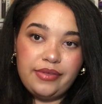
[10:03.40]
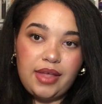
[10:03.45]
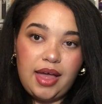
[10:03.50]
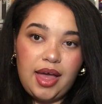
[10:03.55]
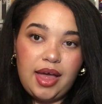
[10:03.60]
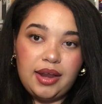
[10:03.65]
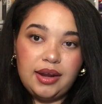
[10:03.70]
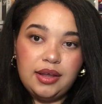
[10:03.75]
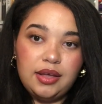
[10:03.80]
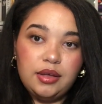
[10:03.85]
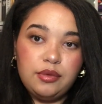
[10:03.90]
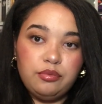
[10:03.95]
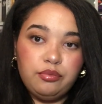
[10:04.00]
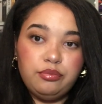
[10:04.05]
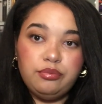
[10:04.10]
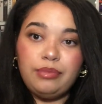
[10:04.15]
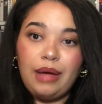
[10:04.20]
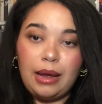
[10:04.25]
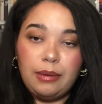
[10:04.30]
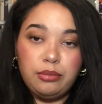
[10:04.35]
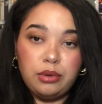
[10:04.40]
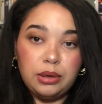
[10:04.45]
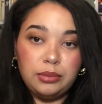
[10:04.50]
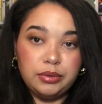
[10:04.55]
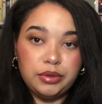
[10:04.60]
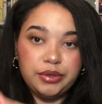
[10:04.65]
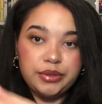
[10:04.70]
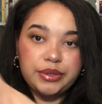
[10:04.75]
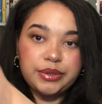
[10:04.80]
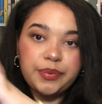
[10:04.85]
then Bad Boy
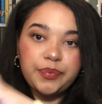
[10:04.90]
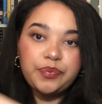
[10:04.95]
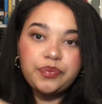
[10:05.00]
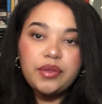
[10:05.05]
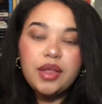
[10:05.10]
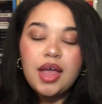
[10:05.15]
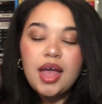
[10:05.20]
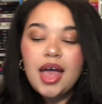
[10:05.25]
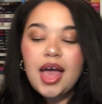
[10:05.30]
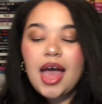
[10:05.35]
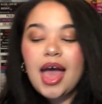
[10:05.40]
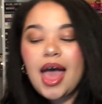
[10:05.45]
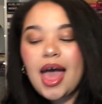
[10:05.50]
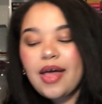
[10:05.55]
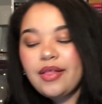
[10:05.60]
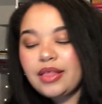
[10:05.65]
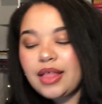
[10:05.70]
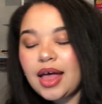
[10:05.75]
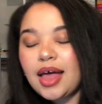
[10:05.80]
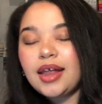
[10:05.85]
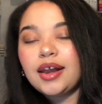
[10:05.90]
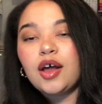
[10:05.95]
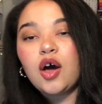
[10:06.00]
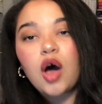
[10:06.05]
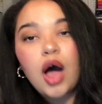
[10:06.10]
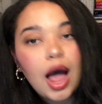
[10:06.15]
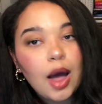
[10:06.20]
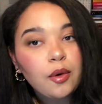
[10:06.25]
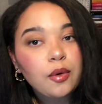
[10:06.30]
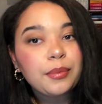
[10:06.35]
Blues. And then
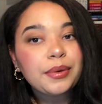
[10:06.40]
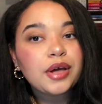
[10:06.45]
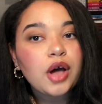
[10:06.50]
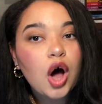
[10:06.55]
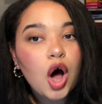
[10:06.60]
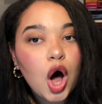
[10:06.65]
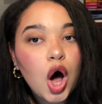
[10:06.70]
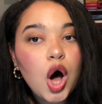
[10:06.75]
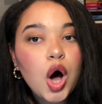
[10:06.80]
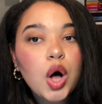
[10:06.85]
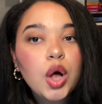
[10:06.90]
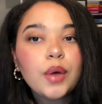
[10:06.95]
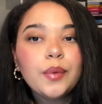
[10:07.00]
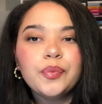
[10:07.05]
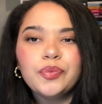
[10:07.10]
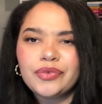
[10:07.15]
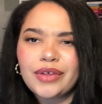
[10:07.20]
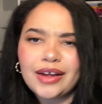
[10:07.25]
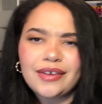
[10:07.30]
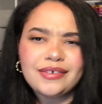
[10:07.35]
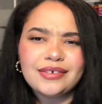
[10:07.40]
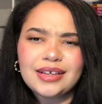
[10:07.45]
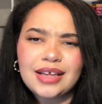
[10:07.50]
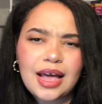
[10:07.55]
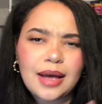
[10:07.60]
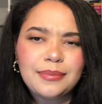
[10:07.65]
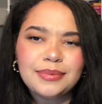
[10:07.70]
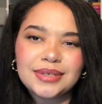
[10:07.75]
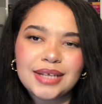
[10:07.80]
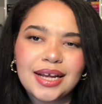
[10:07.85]
I will be all, I
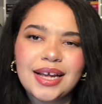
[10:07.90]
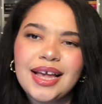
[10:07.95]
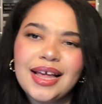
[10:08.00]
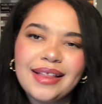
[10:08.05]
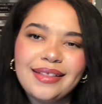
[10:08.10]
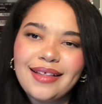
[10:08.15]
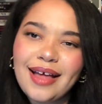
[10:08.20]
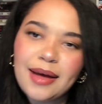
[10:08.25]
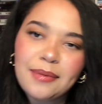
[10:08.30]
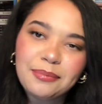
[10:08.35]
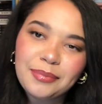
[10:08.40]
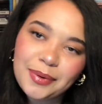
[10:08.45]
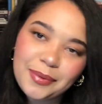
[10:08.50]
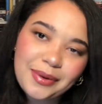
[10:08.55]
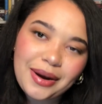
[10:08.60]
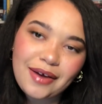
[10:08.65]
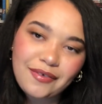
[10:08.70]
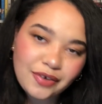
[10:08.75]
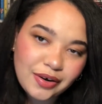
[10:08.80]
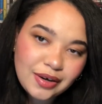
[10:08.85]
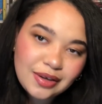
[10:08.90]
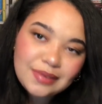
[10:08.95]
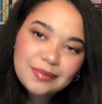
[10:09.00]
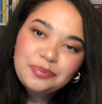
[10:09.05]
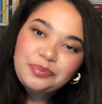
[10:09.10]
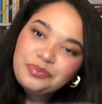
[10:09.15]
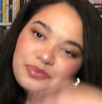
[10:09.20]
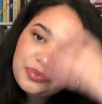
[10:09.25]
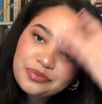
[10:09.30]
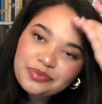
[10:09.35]
kept saying and then, but whatever,
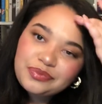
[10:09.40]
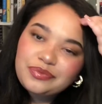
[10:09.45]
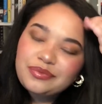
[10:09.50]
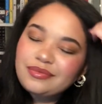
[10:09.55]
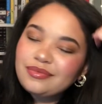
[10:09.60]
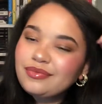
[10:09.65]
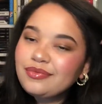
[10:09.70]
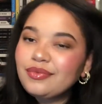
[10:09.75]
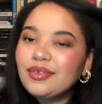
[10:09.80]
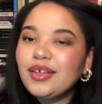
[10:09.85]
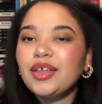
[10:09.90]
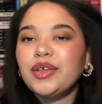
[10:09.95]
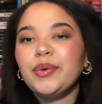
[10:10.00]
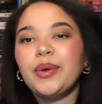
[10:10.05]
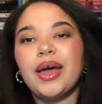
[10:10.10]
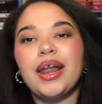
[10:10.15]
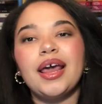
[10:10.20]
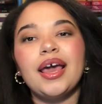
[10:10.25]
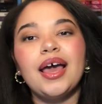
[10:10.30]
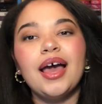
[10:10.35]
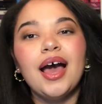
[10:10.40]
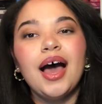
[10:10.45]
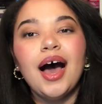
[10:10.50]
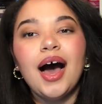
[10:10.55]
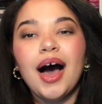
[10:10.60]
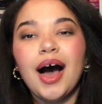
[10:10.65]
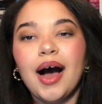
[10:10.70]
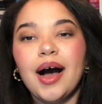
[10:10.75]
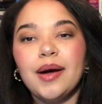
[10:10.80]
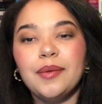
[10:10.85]
you get it.
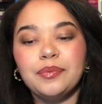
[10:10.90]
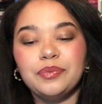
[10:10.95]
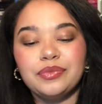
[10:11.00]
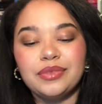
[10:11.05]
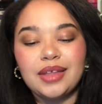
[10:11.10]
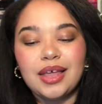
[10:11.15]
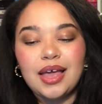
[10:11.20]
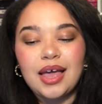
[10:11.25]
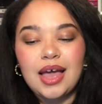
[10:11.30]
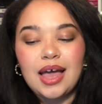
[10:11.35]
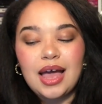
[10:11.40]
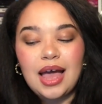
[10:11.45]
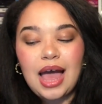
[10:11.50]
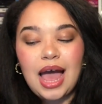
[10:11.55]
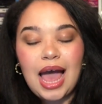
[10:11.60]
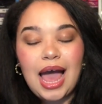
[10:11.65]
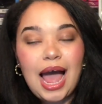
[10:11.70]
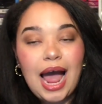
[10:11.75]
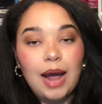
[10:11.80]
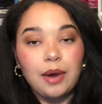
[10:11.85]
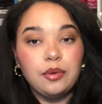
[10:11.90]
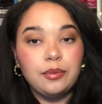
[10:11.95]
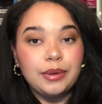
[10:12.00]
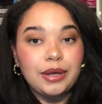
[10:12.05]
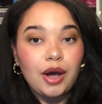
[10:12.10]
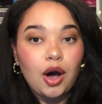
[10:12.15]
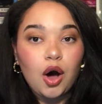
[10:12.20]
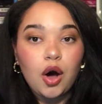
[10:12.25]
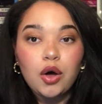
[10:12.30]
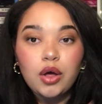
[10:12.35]
I will
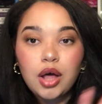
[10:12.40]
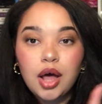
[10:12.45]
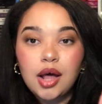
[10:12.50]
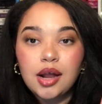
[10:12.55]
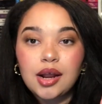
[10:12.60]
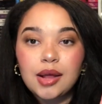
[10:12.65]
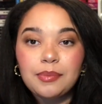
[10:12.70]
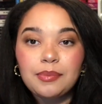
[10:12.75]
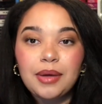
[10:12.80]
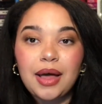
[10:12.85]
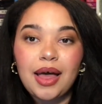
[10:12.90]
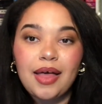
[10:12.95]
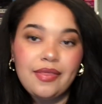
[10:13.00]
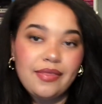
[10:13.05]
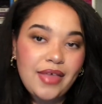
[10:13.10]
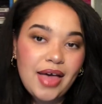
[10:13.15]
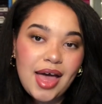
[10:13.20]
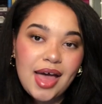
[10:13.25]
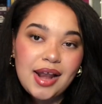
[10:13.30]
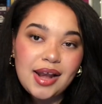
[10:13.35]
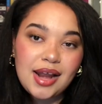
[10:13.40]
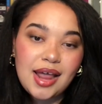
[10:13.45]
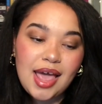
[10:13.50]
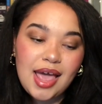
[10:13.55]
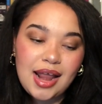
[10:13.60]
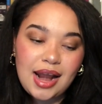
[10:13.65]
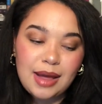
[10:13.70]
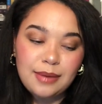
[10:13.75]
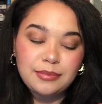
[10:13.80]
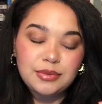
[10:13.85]
be all caught up then,
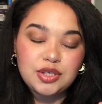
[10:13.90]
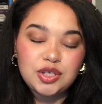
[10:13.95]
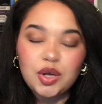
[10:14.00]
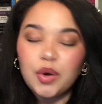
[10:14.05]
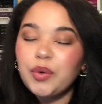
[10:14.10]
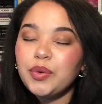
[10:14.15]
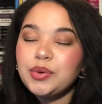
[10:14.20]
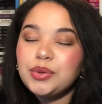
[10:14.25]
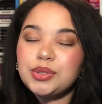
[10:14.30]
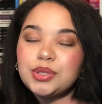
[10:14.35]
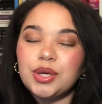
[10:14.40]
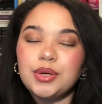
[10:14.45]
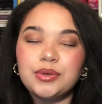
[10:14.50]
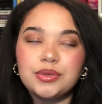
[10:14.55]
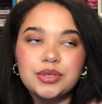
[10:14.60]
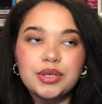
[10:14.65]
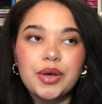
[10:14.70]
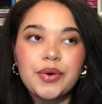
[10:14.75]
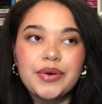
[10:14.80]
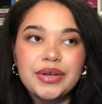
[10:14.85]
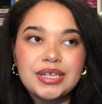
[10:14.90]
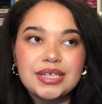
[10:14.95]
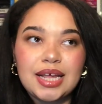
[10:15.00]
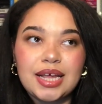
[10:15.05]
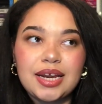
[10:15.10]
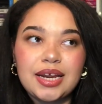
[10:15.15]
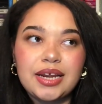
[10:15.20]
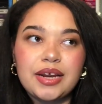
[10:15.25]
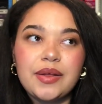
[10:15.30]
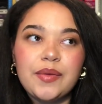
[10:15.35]
and I'm so
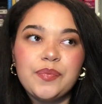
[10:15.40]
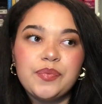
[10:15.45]
excited